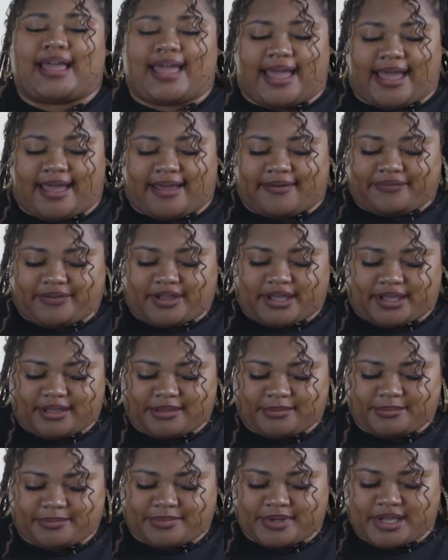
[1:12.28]
a half
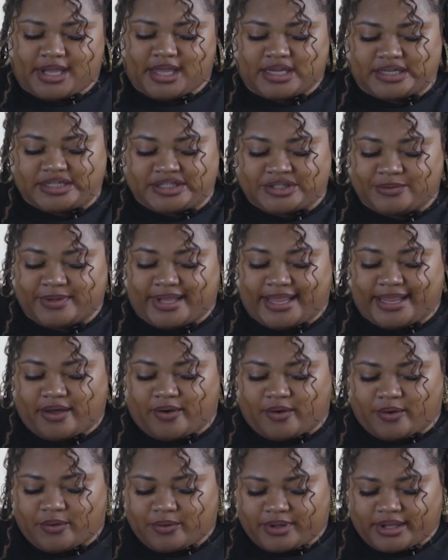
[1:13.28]
cup to a
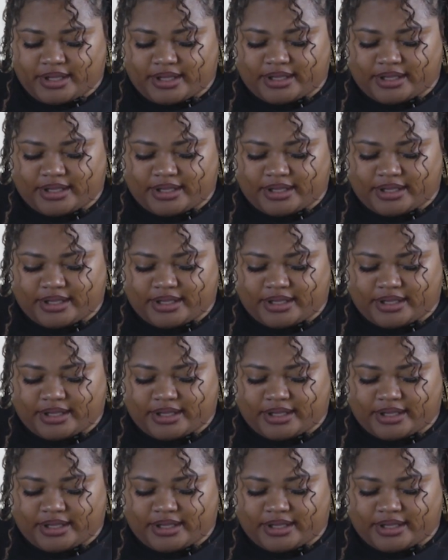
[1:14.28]
whole